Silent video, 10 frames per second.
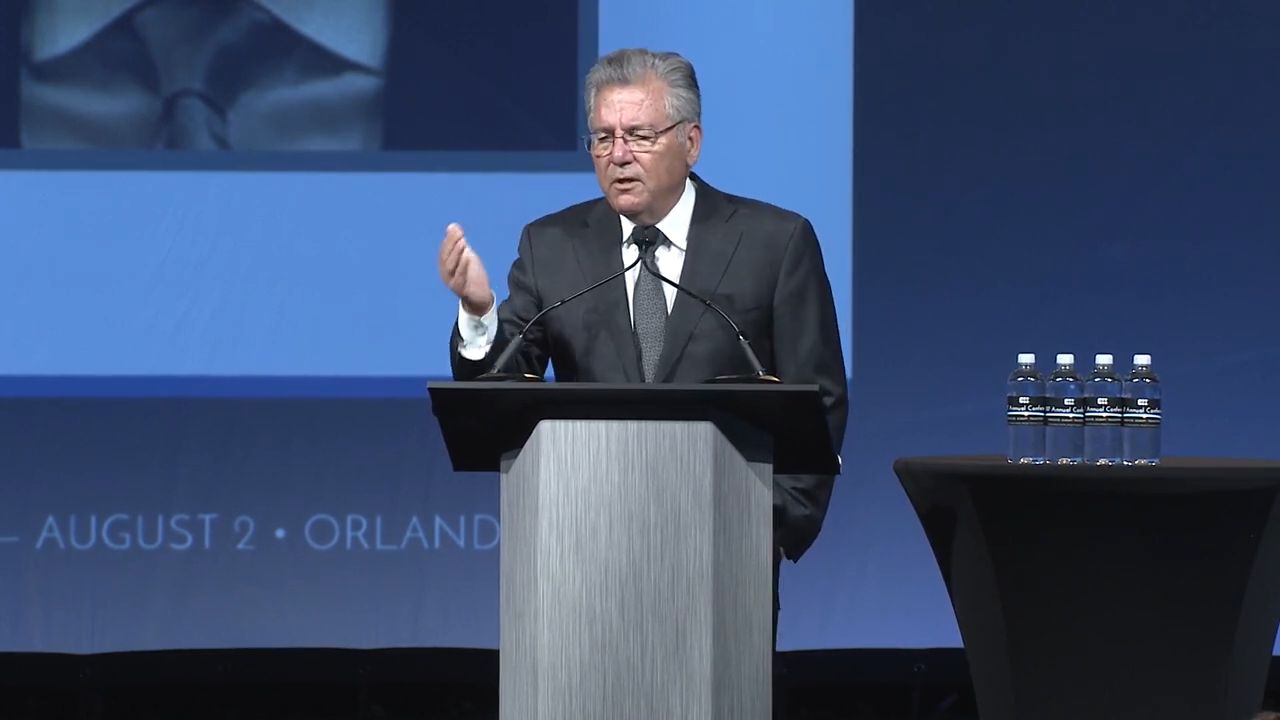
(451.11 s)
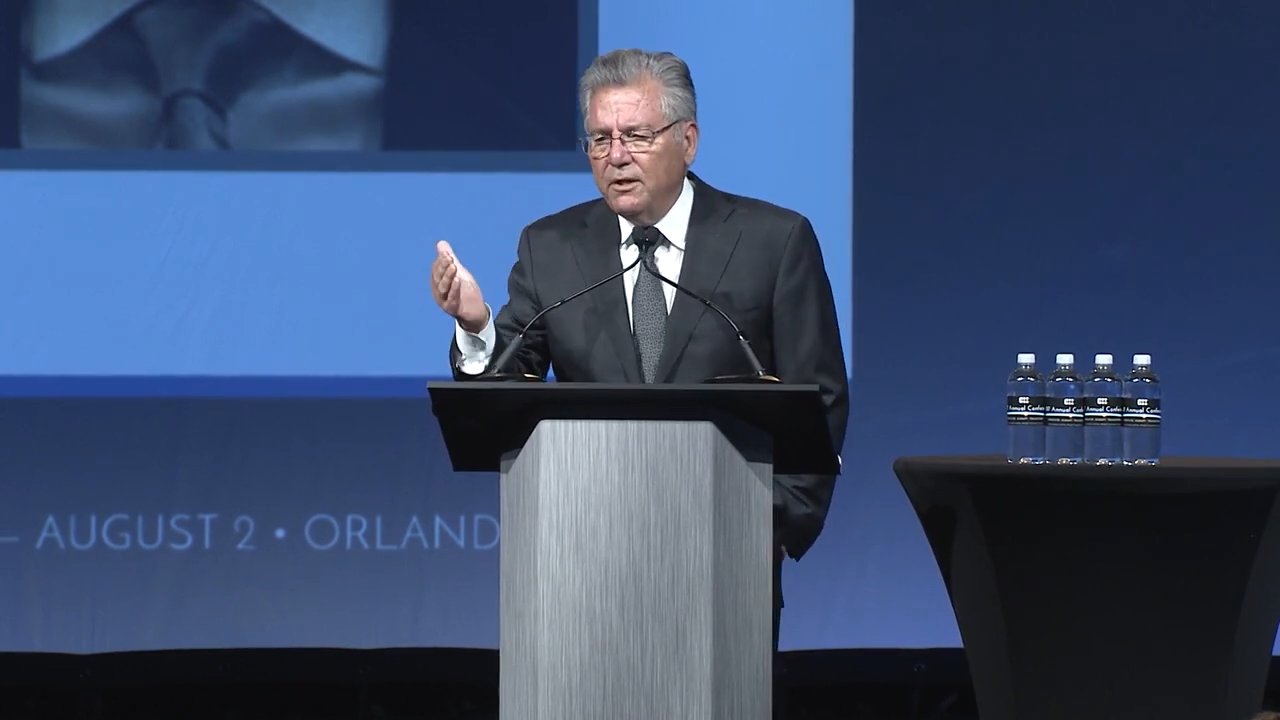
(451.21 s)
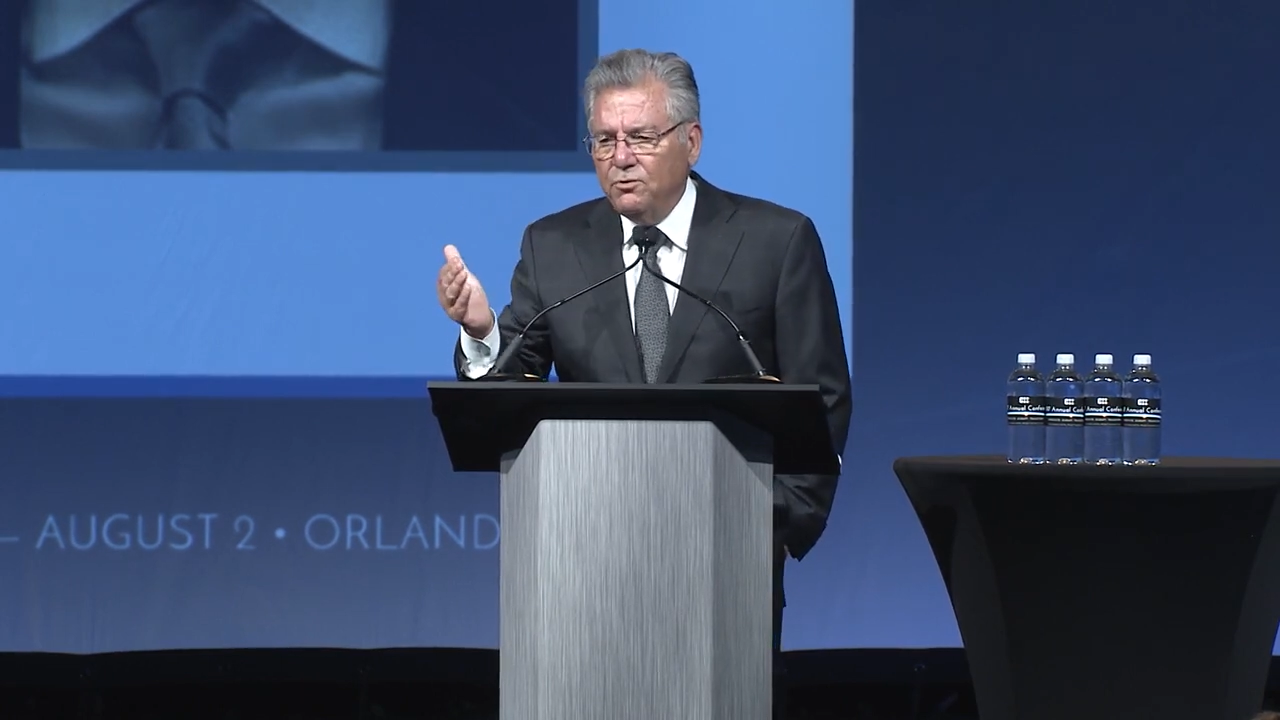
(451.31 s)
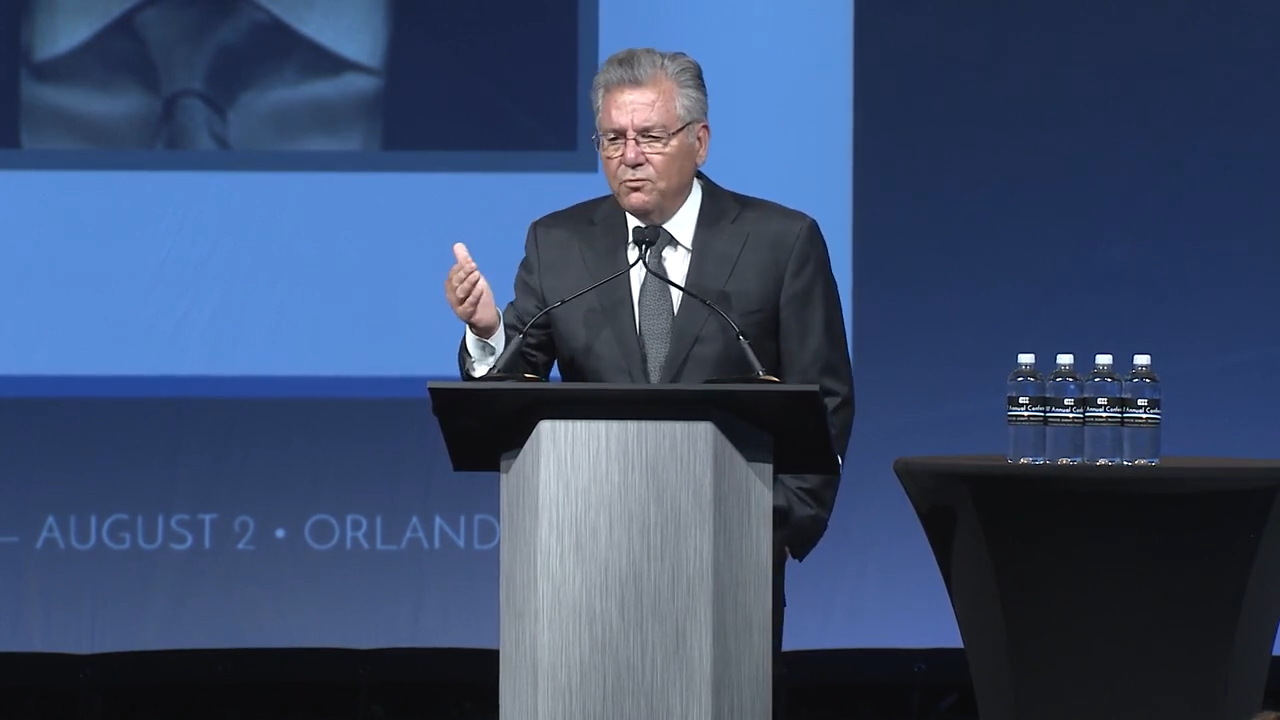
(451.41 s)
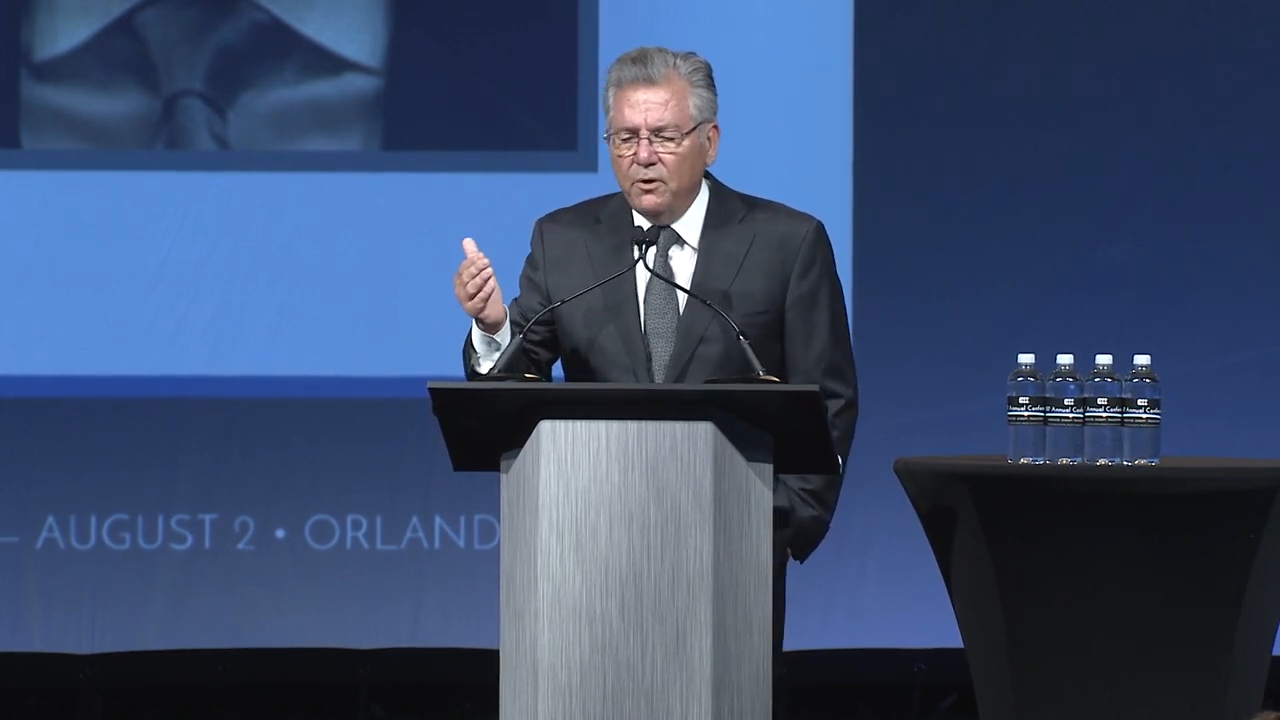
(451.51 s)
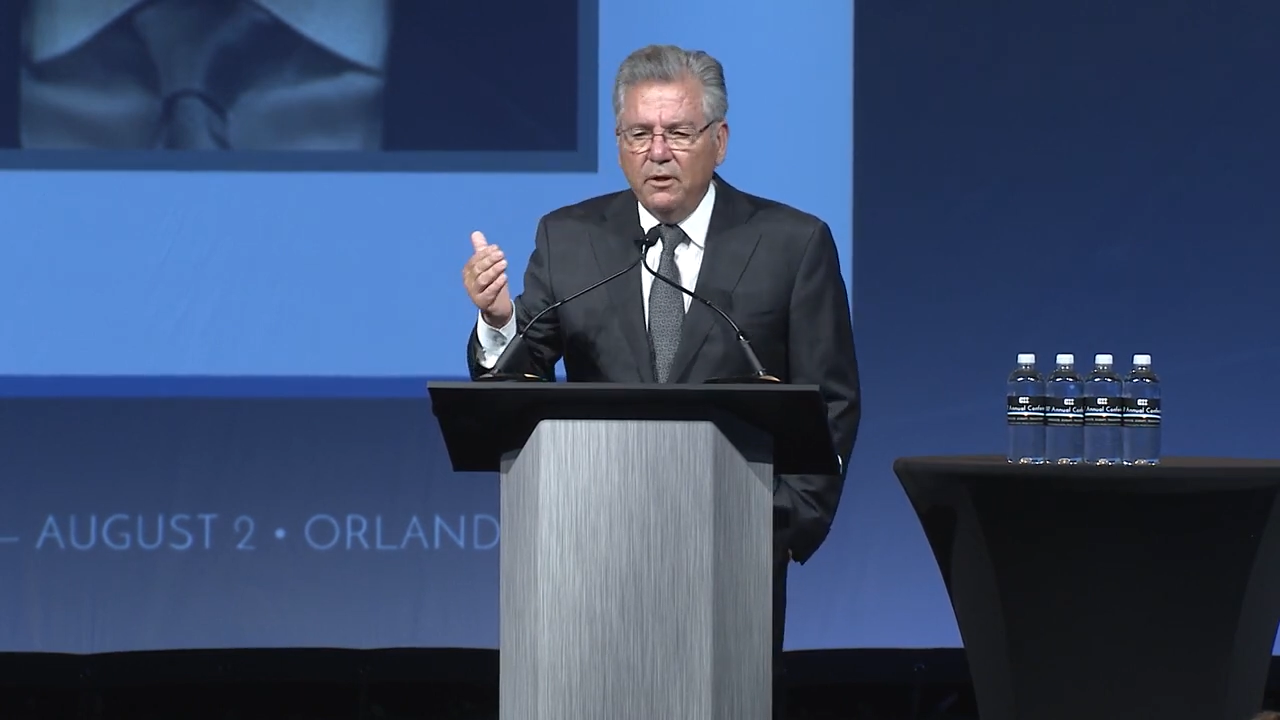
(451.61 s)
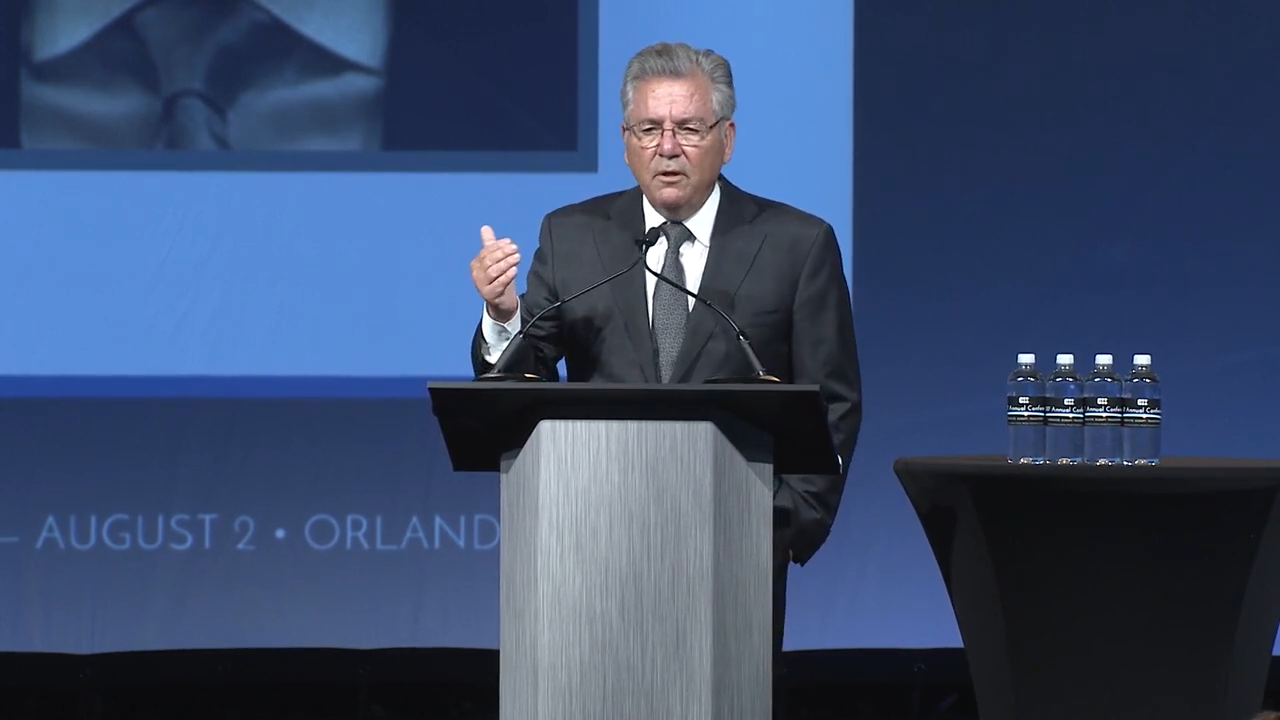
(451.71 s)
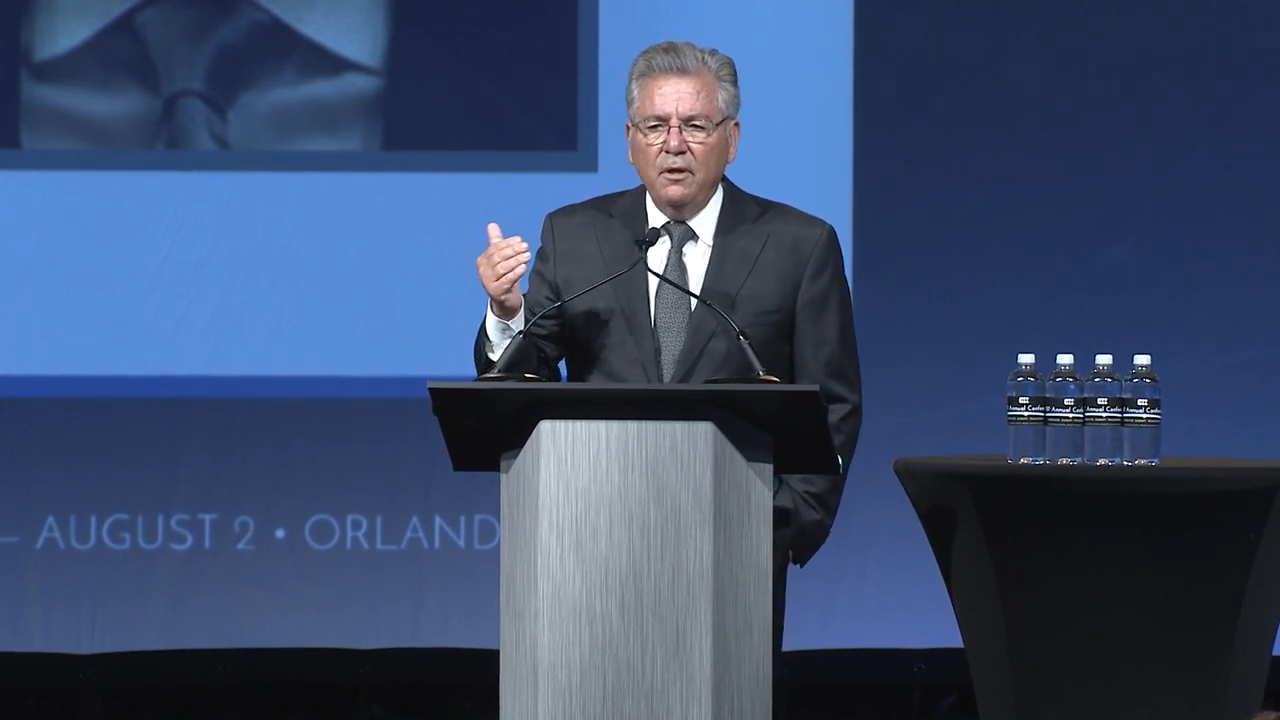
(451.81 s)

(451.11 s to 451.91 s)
I join.